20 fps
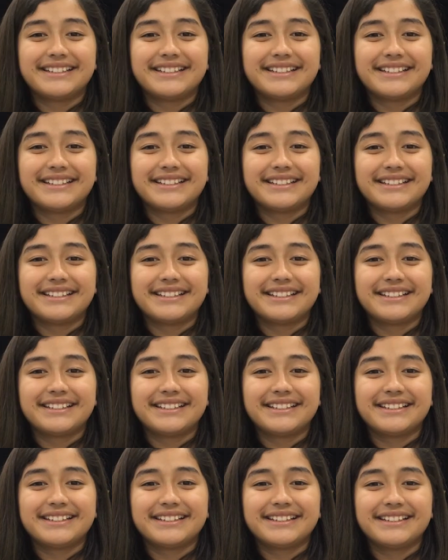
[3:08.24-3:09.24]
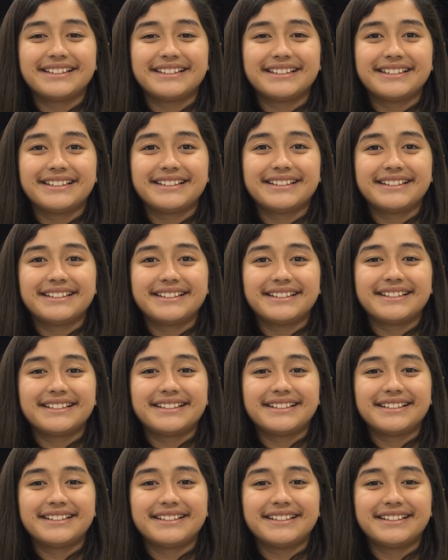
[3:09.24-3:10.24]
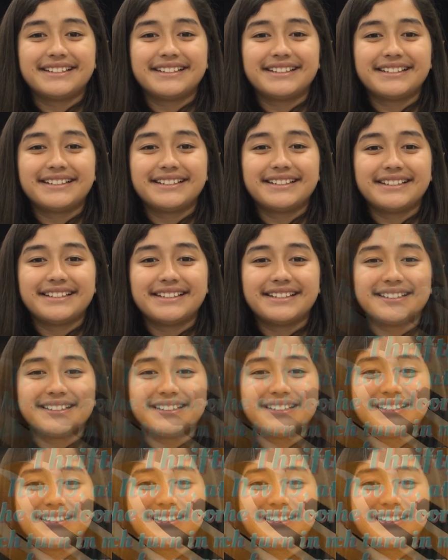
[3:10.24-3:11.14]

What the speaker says: No words are spoken by the person on screen.